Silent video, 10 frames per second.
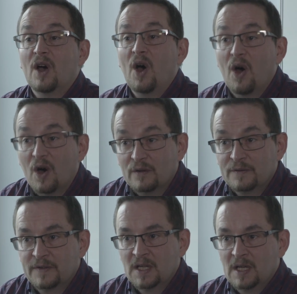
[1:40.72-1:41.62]

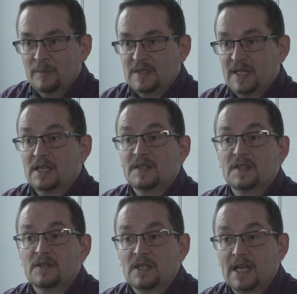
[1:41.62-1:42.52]
of particular
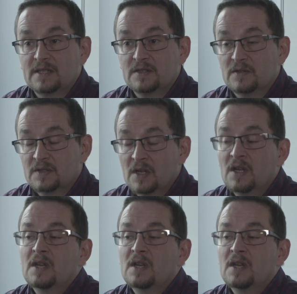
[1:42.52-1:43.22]
social attitudes,